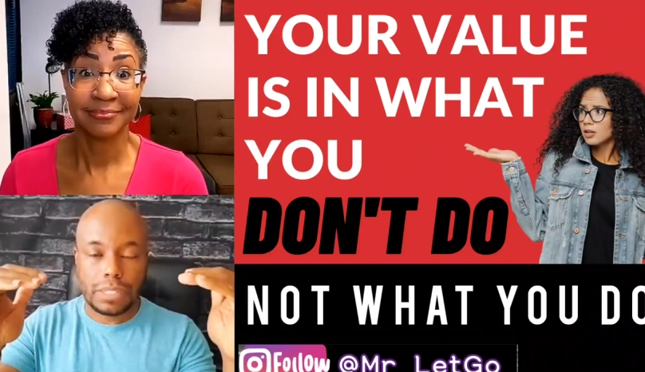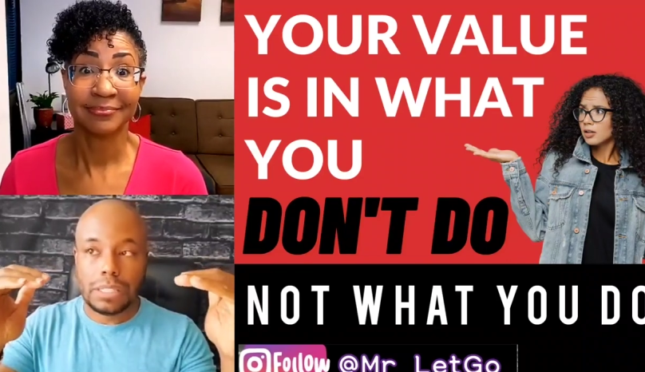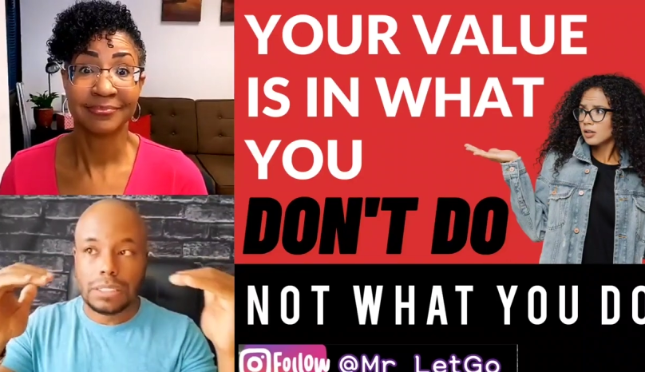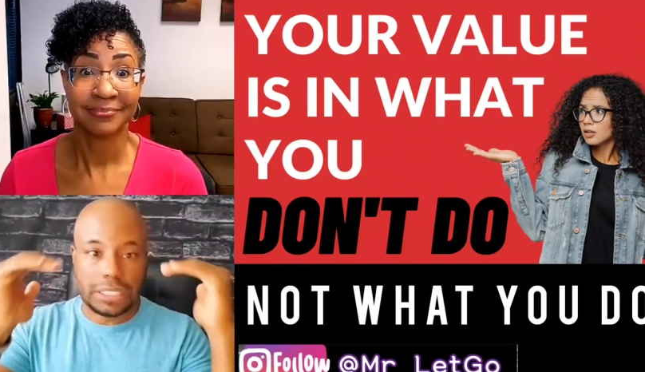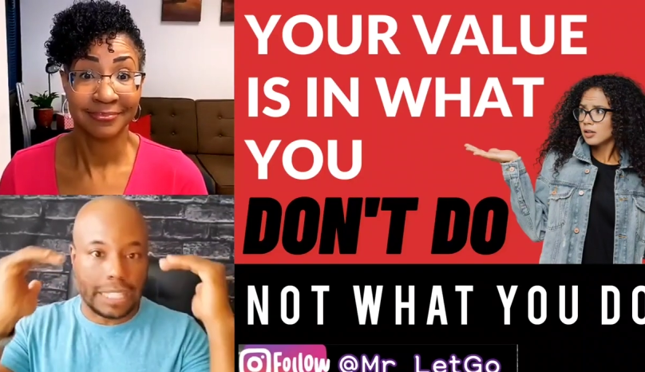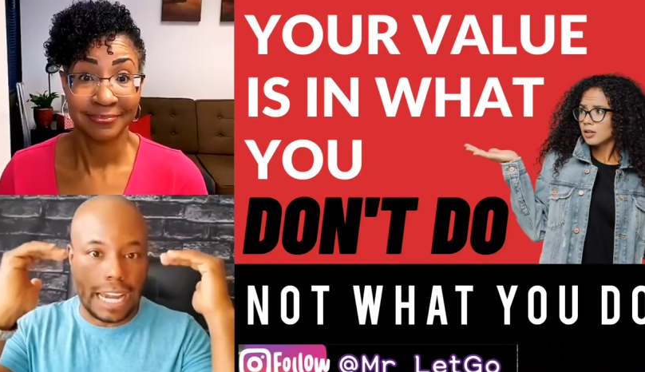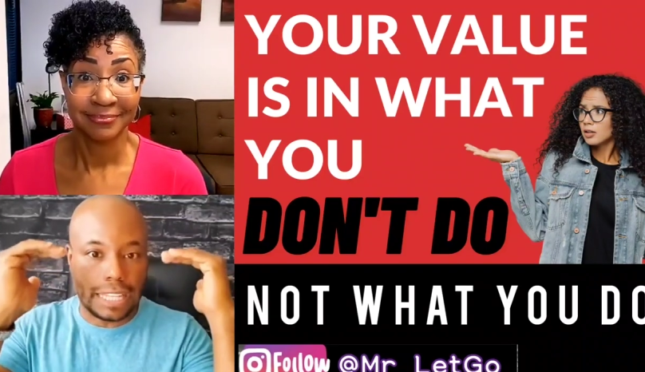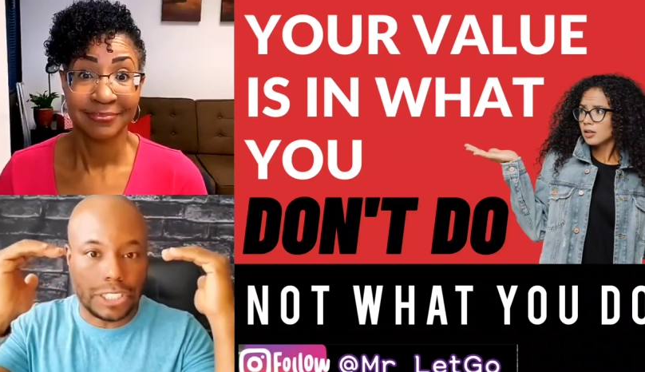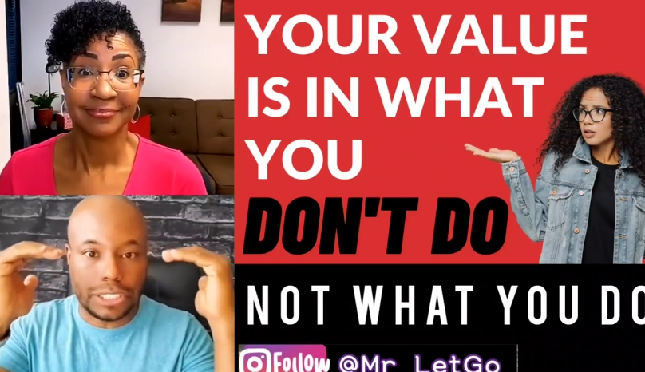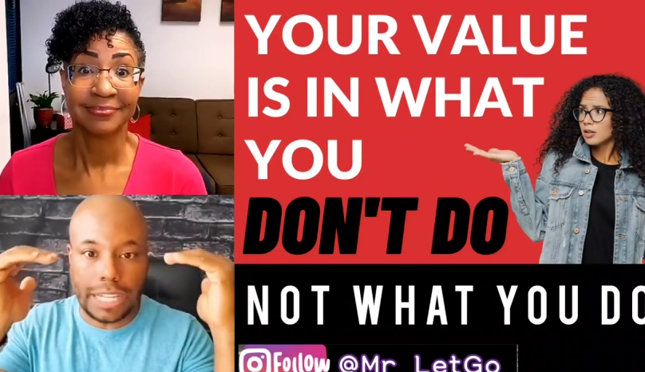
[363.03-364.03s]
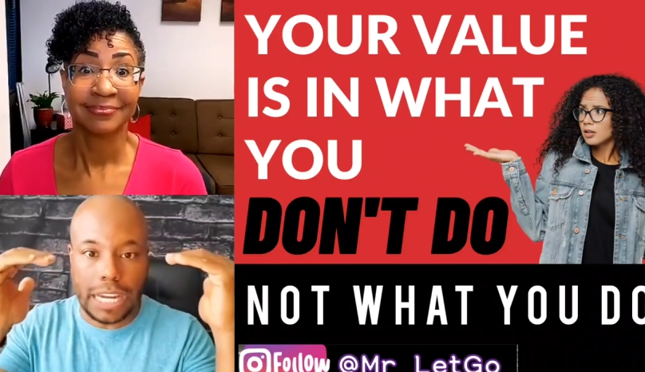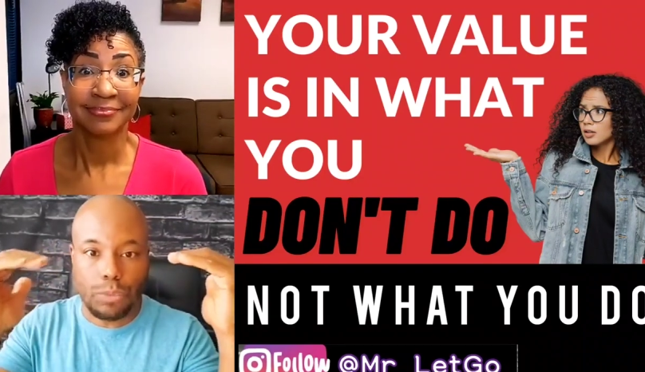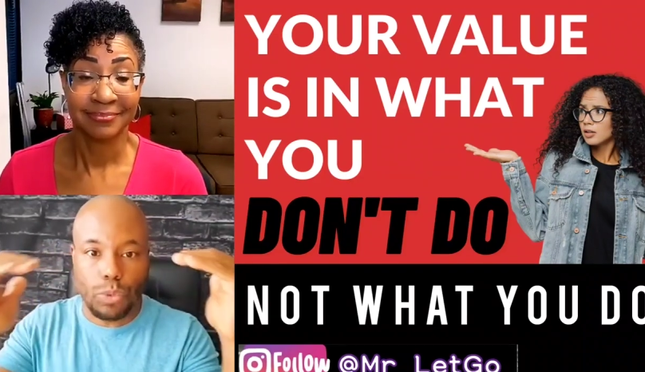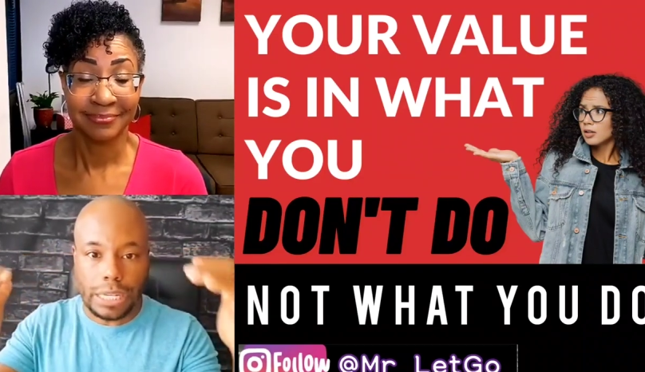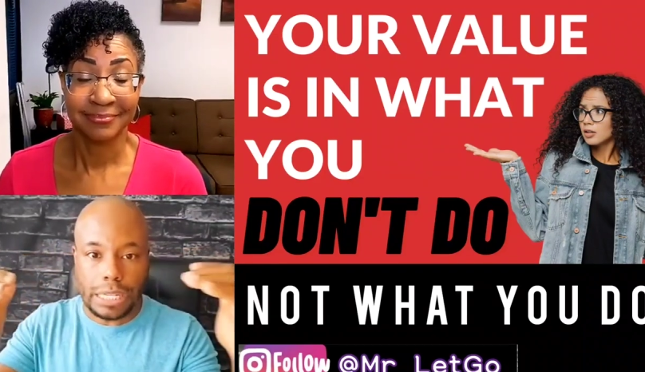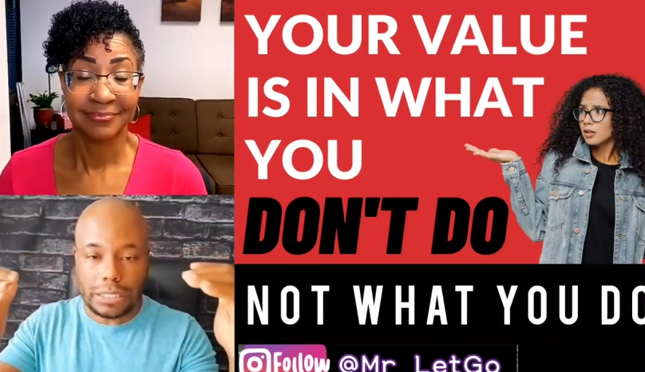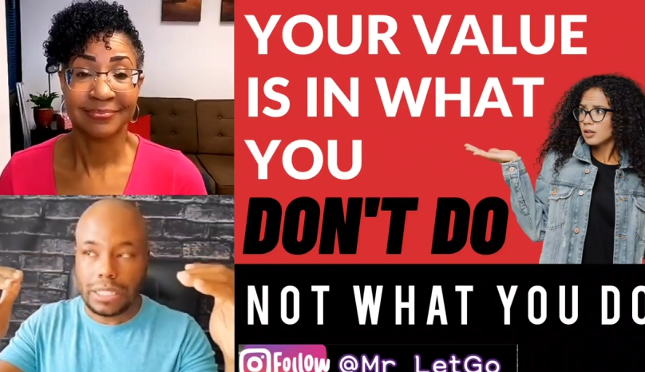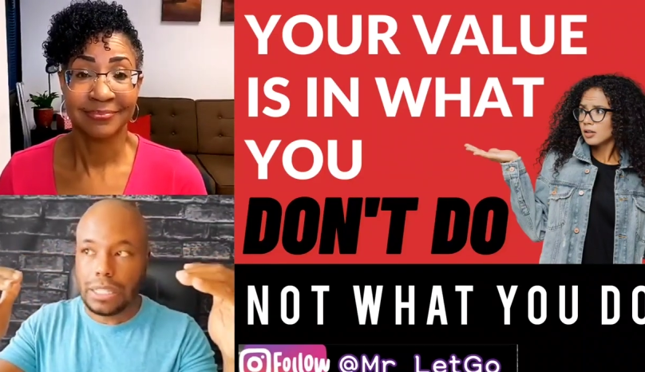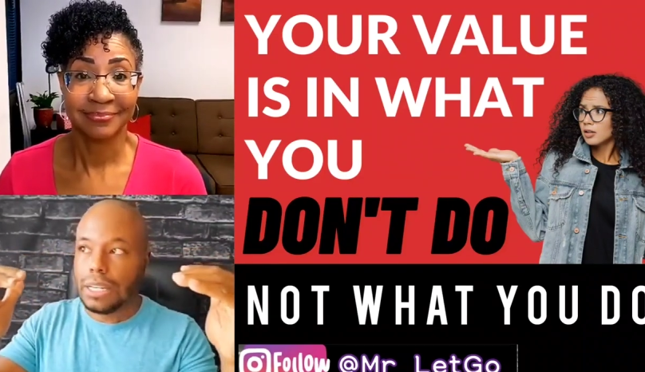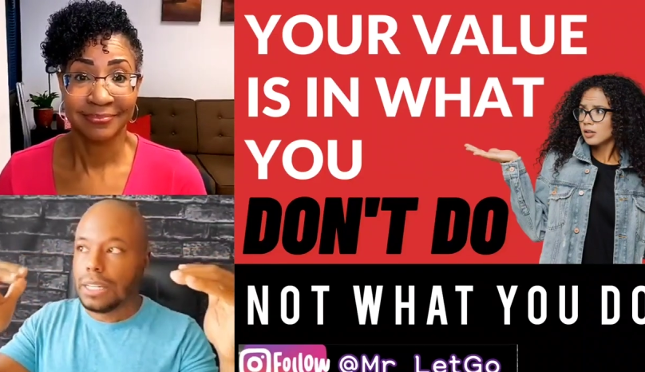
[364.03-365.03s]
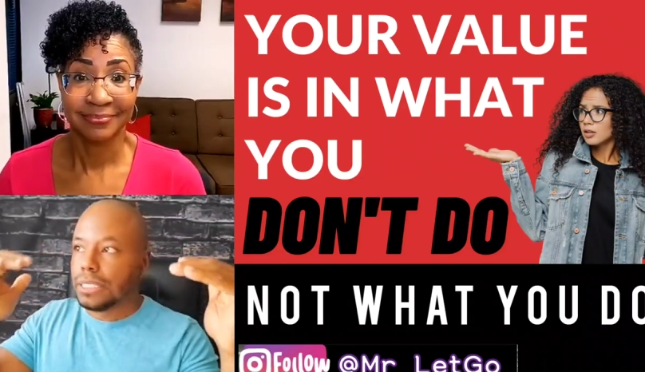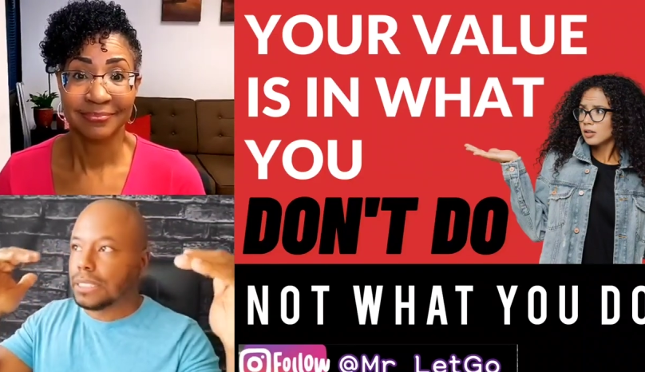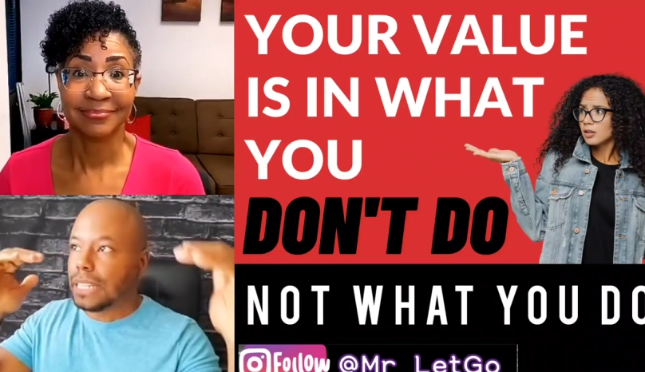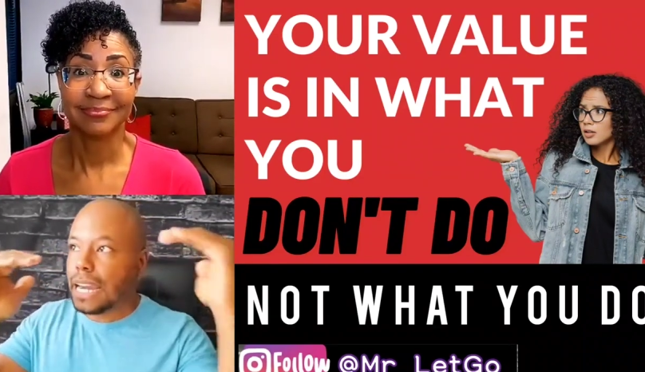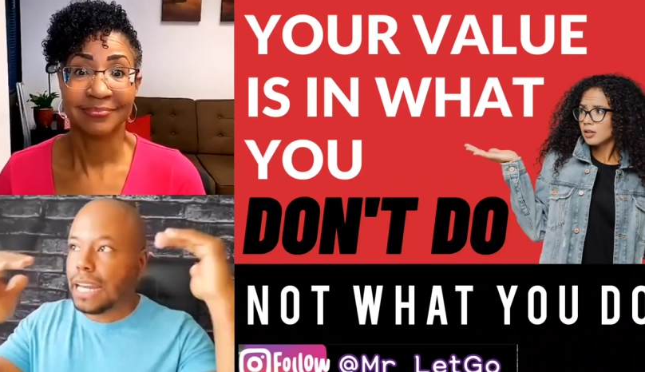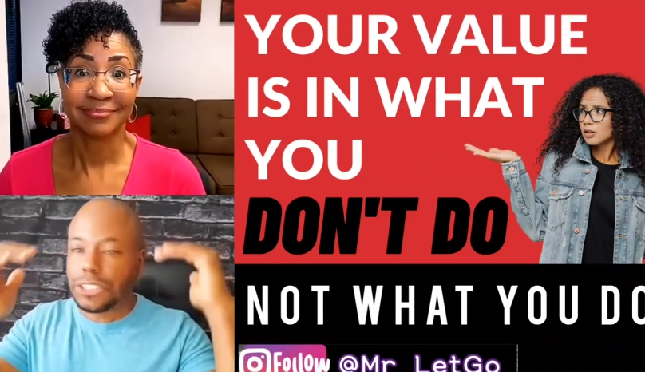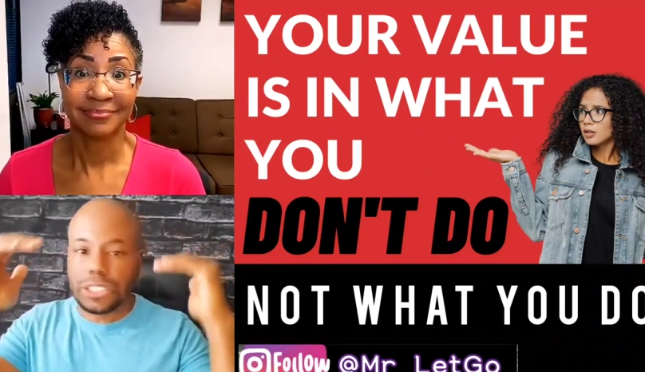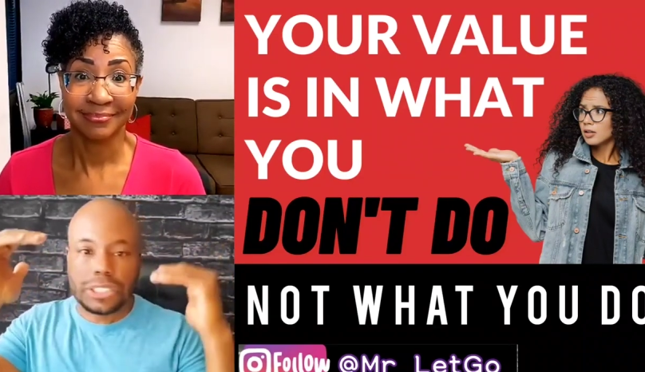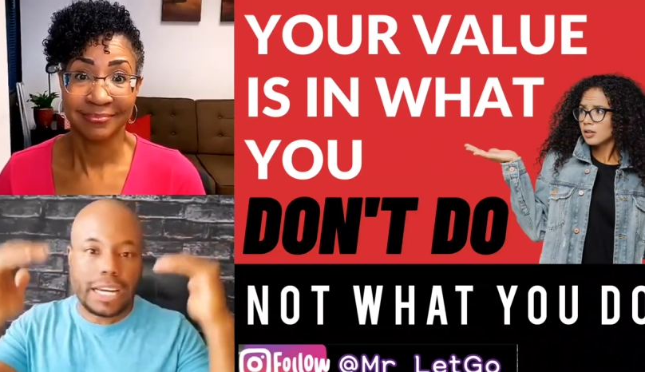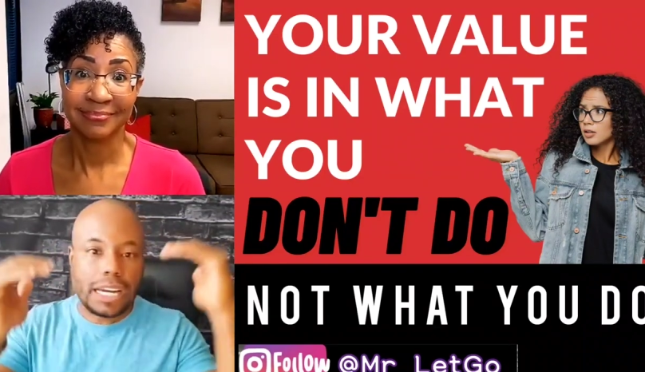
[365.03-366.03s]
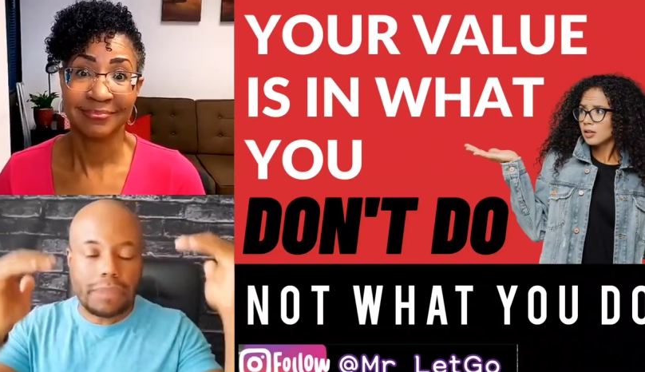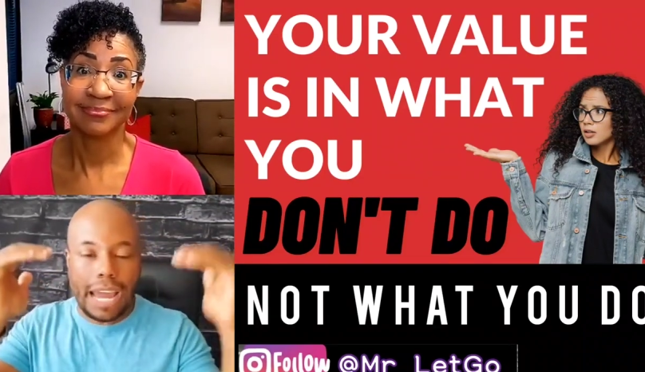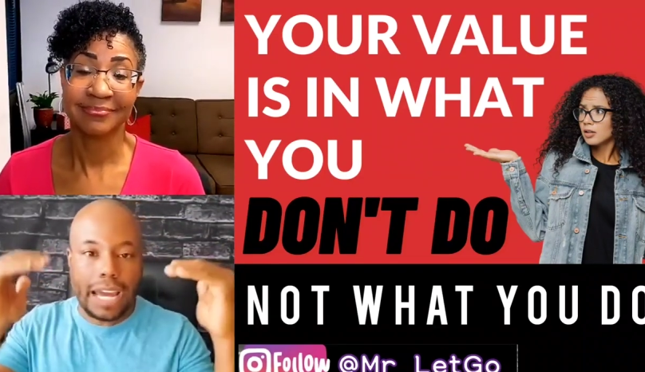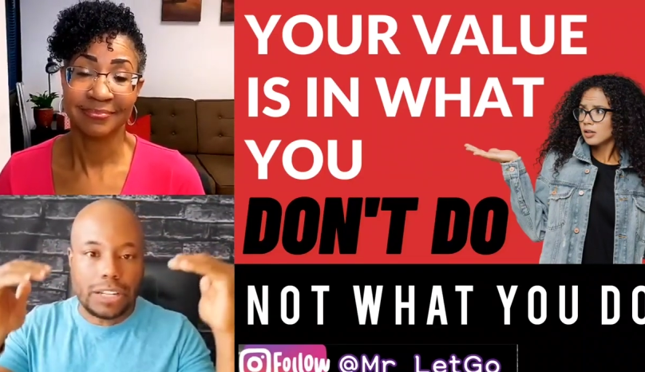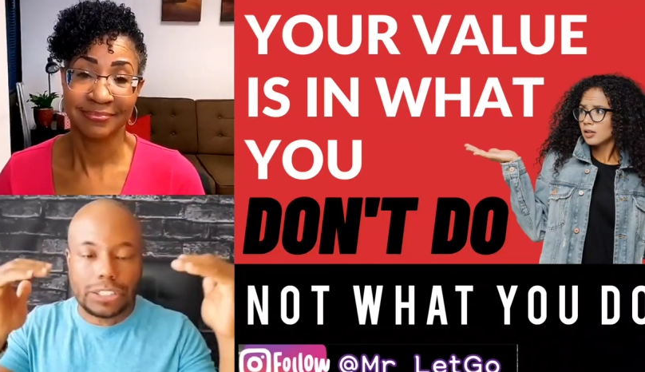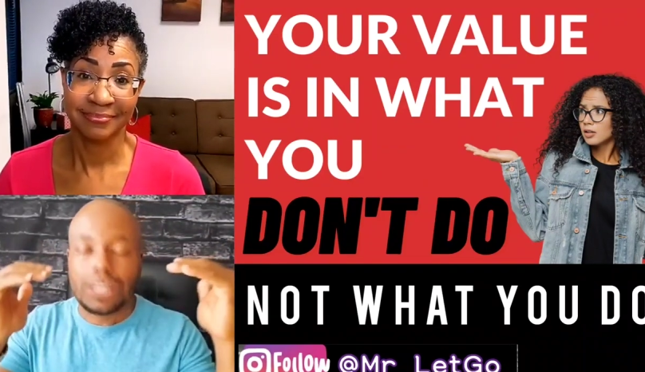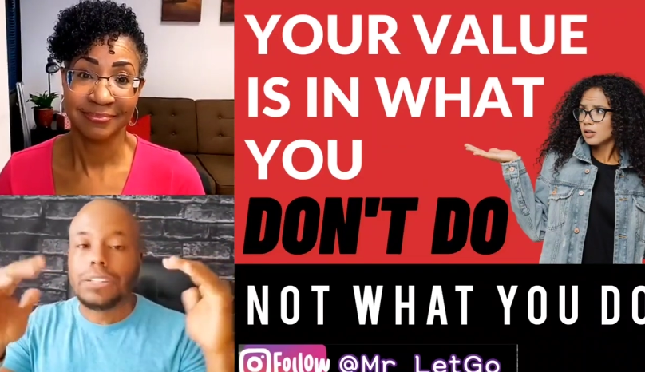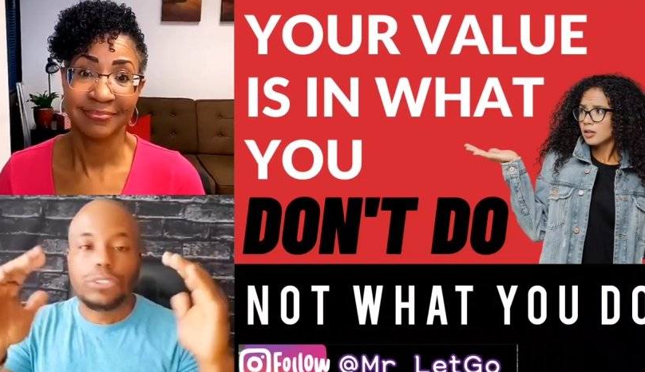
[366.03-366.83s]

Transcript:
Speaker 1: stay at your same weight, Stay at your same attitude.